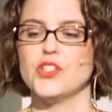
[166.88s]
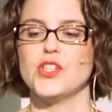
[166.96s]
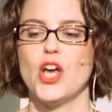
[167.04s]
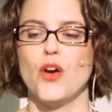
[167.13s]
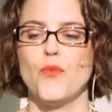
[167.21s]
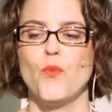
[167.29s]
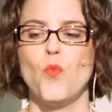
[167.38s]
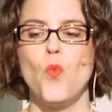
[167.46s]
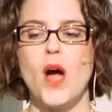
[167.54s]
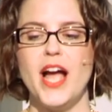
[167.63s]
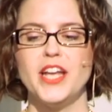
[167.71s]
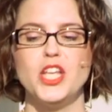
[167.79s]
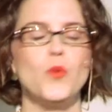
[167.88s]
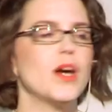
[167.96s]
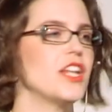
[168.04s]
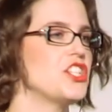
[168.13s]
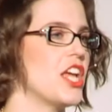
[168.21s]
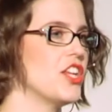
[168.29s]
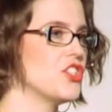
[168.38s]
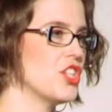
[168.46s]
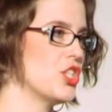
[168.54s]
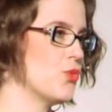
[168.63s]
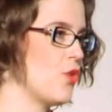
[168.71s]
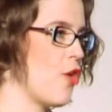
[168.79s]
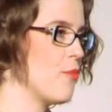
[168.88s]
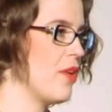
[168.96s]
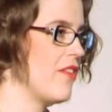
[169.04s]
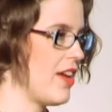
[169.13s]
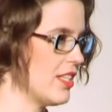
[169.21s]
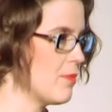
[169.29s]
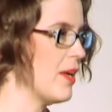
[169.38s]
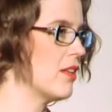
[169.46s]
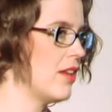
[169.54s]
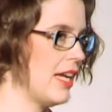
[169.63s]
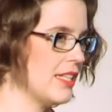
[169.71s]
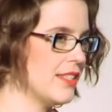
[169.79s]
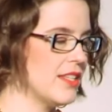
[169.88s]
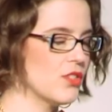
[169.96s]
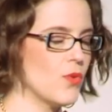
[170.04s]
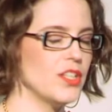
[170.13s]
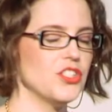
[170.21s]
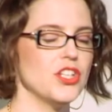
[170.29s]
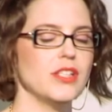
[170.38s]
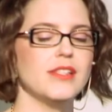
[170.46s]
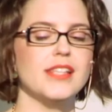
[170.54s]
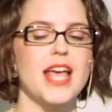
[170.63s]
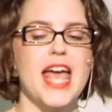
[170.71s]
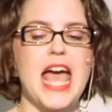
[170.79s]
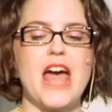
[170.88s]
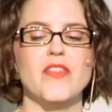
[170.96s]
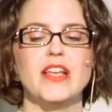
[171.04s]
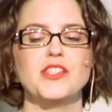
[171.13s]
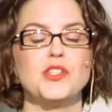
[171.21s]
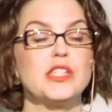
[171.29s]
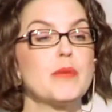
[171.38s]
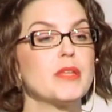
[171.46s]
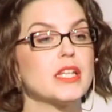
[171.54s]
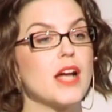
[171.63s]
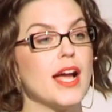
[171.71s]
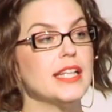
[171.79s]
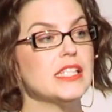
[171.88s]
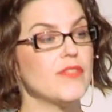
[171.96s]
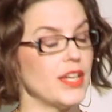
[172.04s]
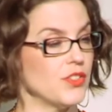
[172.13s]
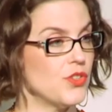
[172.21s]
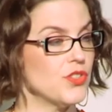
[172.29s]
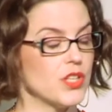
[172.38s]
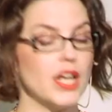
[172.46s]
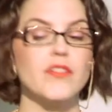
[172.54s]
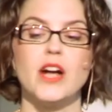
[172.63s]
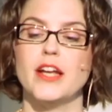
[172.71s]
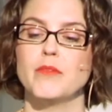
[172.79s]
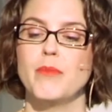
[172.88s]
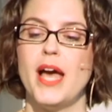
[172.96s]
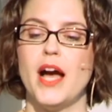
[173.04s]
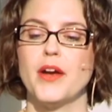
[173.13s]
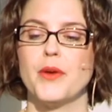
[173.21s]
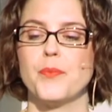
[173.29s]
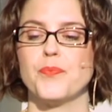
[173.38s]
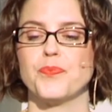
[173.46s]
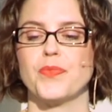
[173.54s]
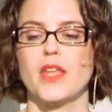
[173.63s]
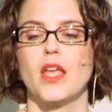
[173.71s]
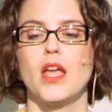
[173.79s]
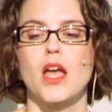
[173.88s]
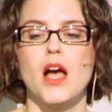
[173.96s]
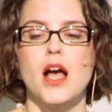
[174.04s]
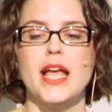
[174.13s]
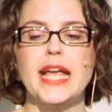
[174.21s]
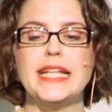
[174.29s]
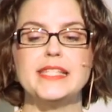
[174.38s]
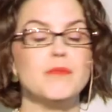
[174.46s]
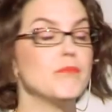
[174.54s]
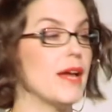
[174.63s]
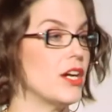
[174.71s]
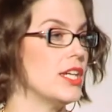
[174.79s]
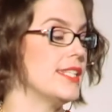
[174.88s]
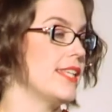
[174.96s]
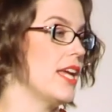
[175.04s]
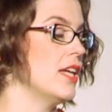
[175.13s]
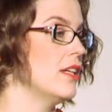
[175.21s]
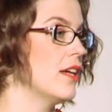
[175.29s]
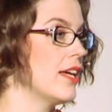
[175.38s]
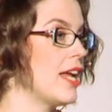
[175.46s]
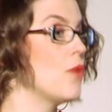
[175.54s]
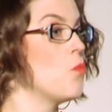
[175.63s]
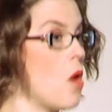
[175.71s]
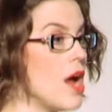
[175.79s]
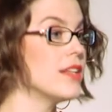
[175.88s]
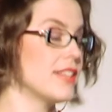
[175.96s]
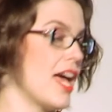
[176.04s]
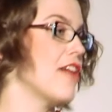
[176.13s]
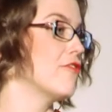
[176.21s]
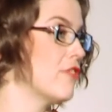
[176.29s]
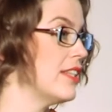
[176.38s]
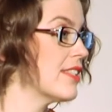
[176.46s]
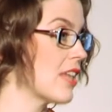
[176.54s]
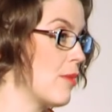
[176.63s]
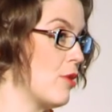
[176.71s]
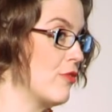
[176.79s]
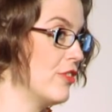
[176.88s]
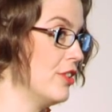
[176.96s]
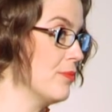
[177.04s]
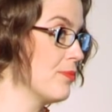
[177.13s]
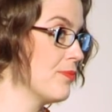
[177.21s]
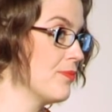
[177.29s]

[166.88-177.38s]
So, why do you want to change this room? I've asked my clients these questions, and these are some of the kinds of answers that I've gotten back. It's embarrassing, and I want to have friends come over.